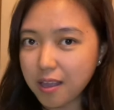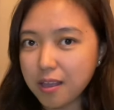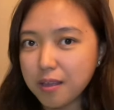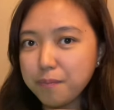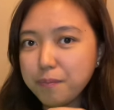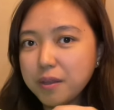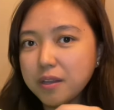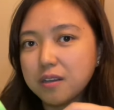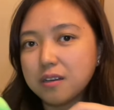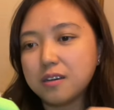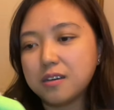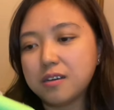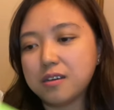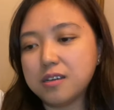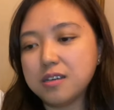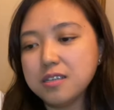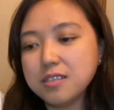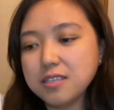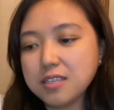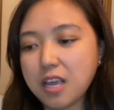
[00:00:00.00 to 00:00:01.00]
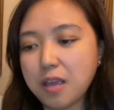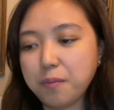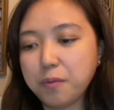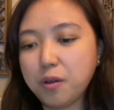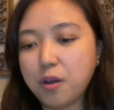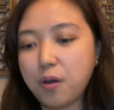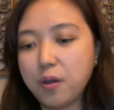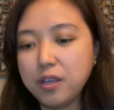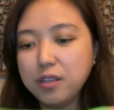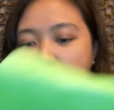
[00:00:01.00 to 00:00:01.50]
Because I'm
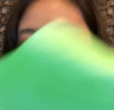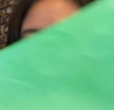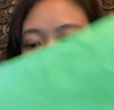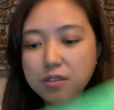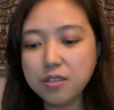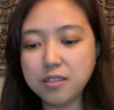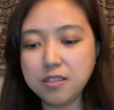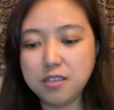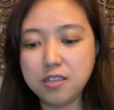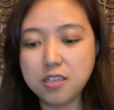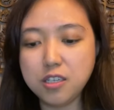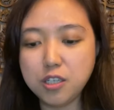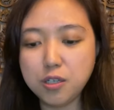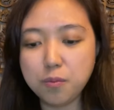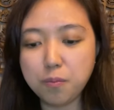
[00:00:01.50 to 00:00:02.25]
going to stitch